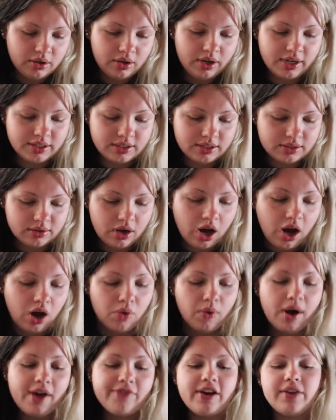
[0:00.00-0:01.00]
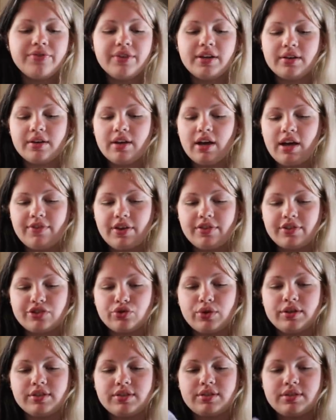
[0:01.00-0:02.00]
It's, oh, I found the, I found the
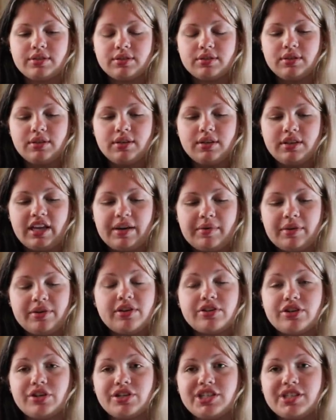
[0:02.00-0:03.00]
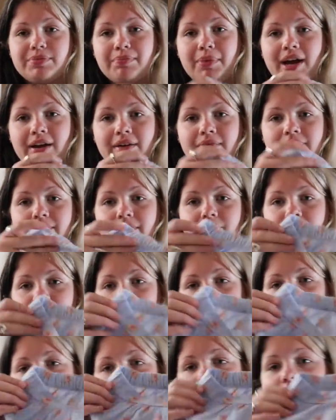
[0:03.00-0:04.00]
shorts. They were in the Dirt Cheap bag.
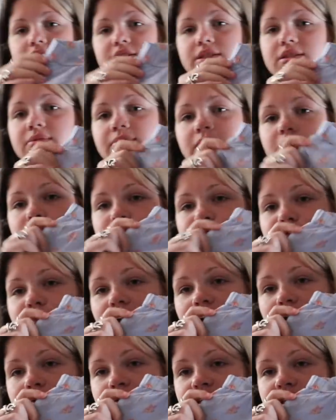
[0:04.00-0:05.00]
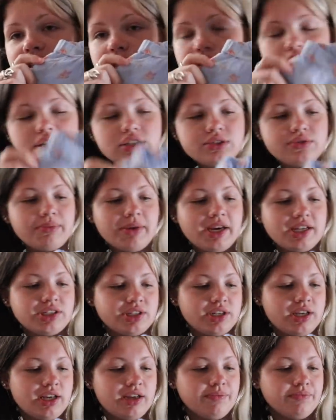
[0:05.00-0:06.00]
Um, they're just some little flowery shorts from
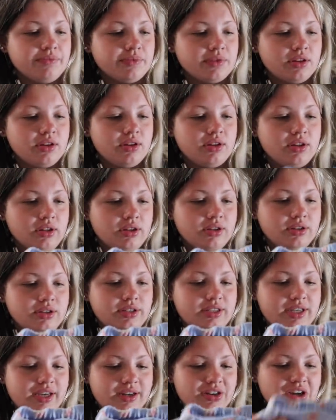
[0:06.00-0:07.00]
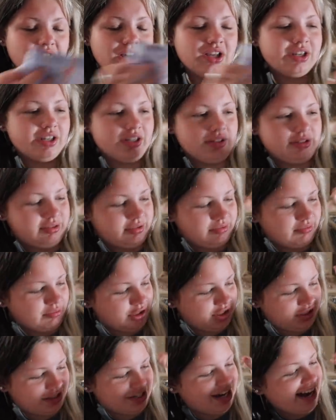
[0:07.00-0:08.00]
H&M. $10,
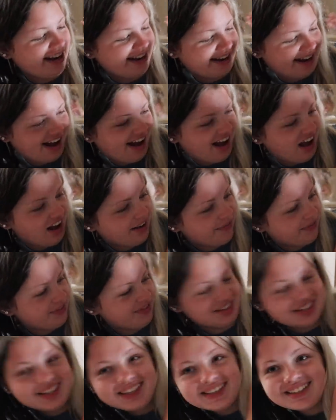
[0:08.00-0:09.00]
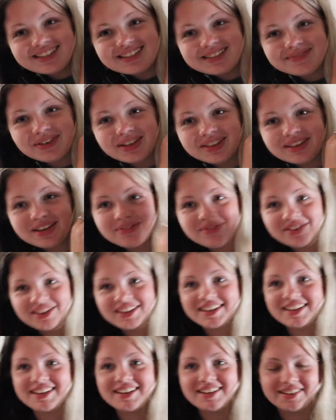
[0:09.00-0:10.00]
which is kind of high for these, but they're
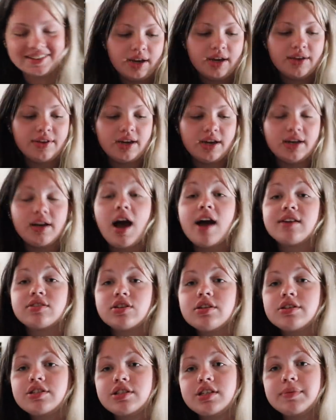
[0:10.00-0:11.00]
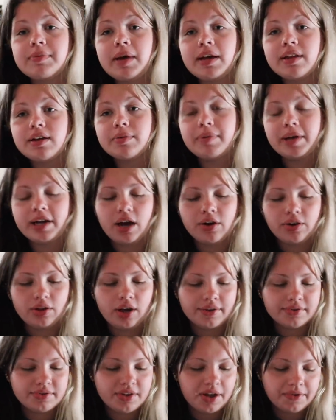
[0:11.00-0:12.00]
really cute. And then at Dirt Cheap, I let her pick out a
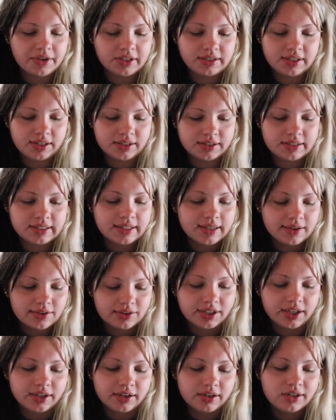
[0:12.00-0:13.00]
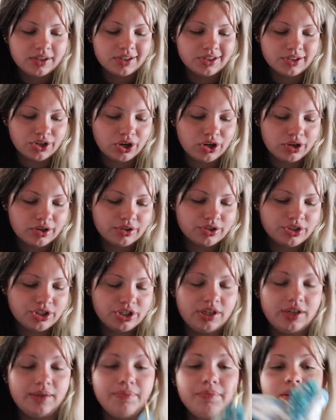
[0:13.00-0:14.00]
lot of stuff because it is literally dirt
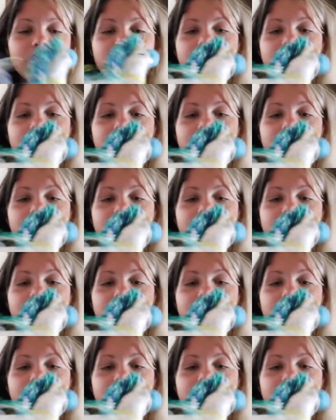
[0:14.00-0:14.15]
cheap.